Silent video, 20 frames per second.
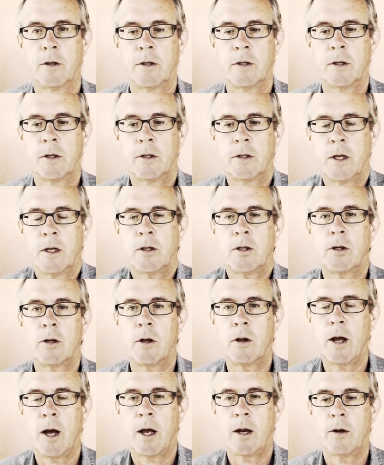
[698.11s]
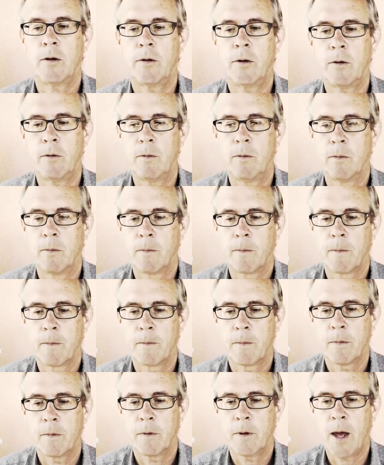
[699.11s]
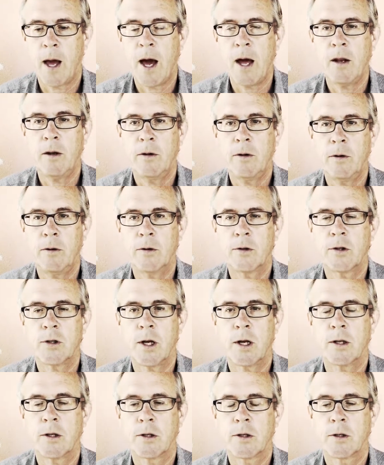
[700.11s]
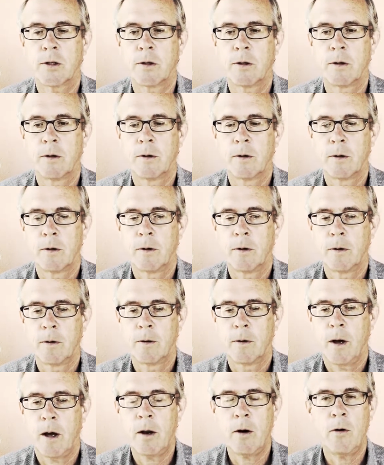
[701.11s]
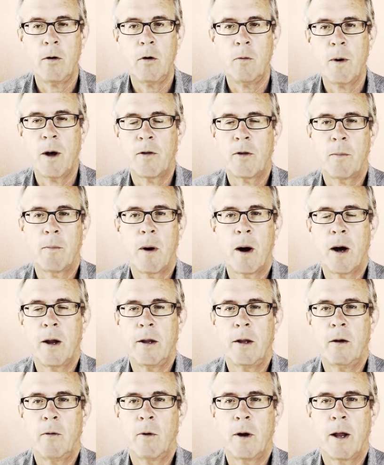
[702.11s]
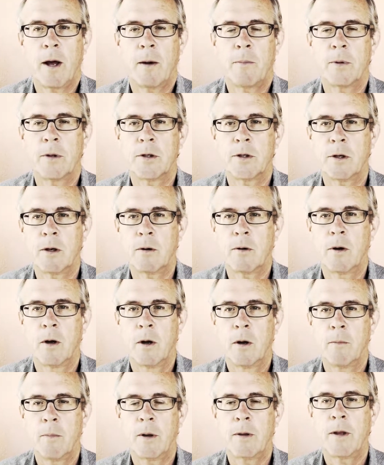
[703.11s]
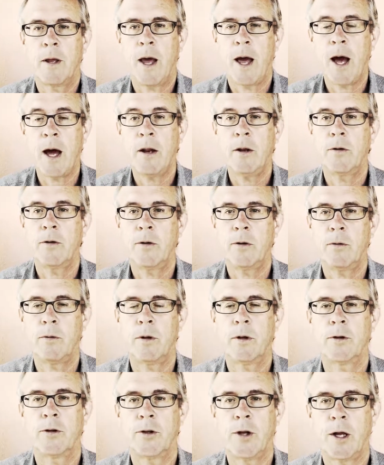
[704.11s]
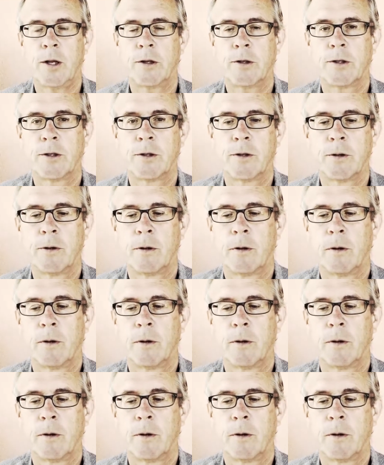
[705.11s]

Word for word: It's an ascensional attitude. The attitude ascends. I don't know about the body or what happens there, but the attitude ascends.